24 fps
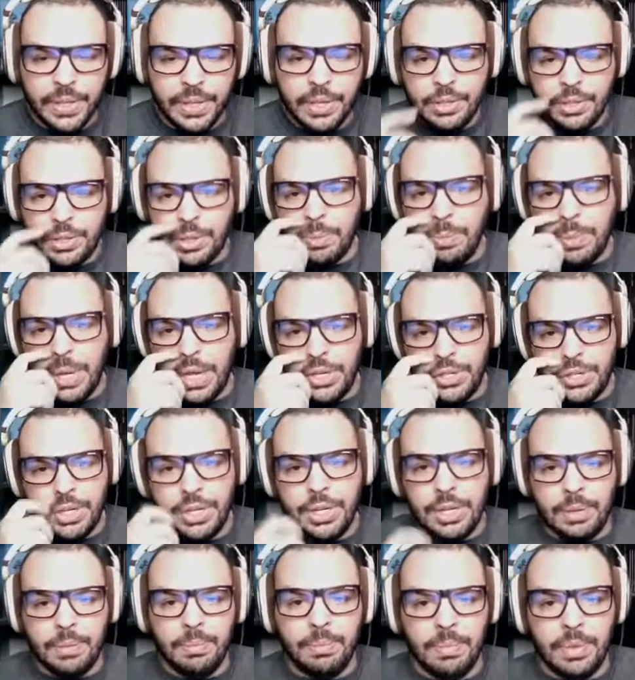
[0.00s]

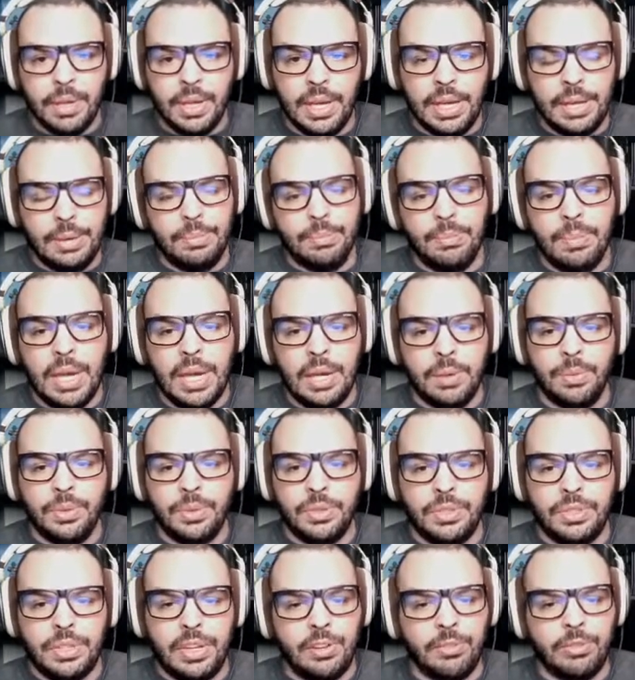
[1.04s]
dimension and mate with
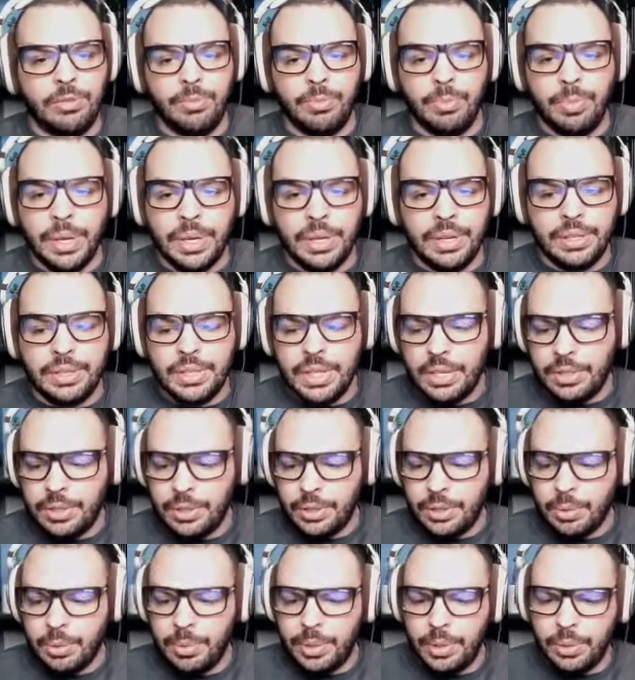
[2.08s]
stuff, but it takes a
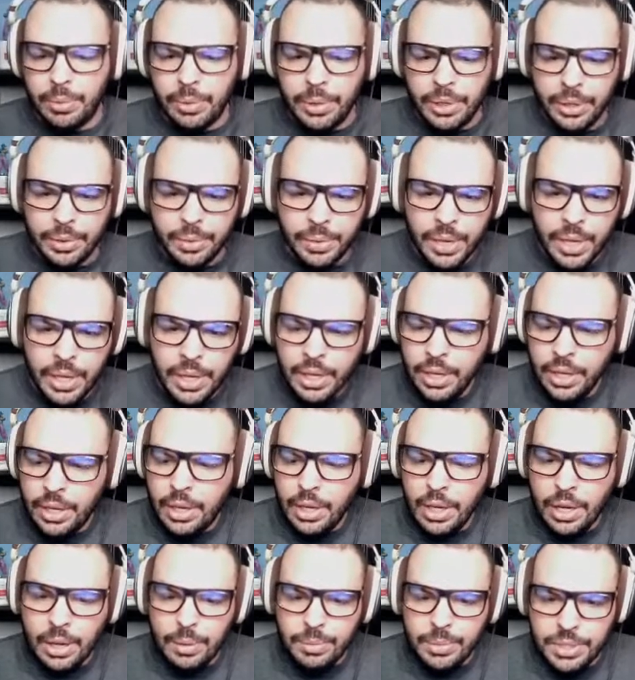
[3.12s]
little bit of work.
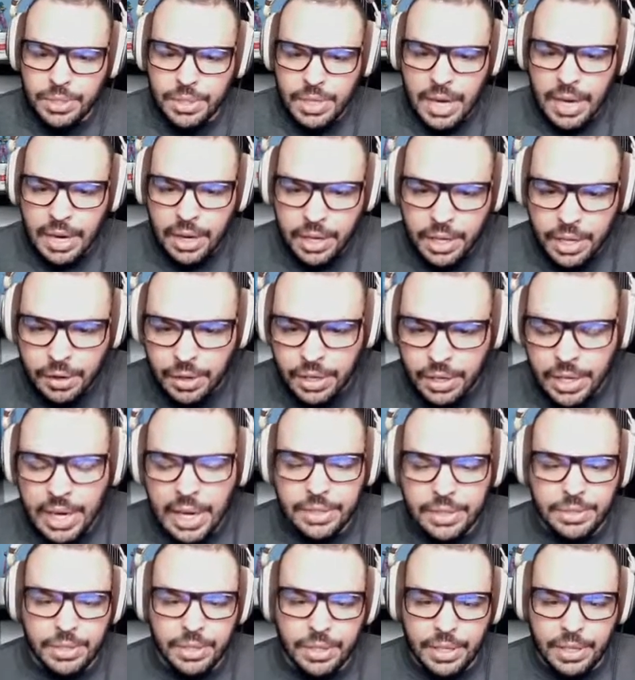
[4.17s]
Just out of
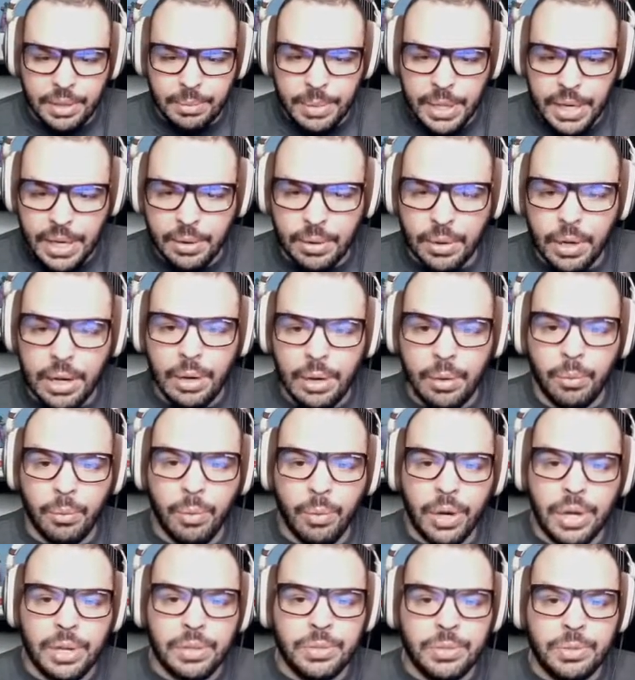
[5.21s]
curiosity, man,
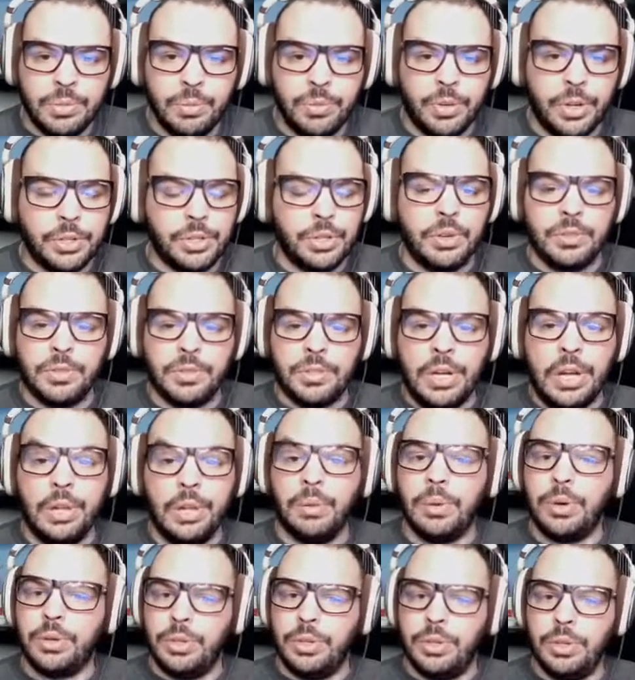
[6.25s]
what version of
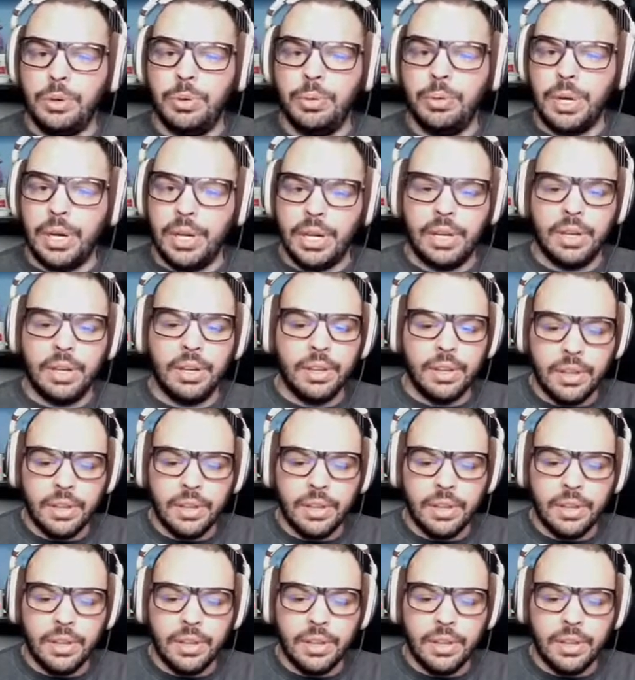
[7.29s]
SOLIDWORKS are you running?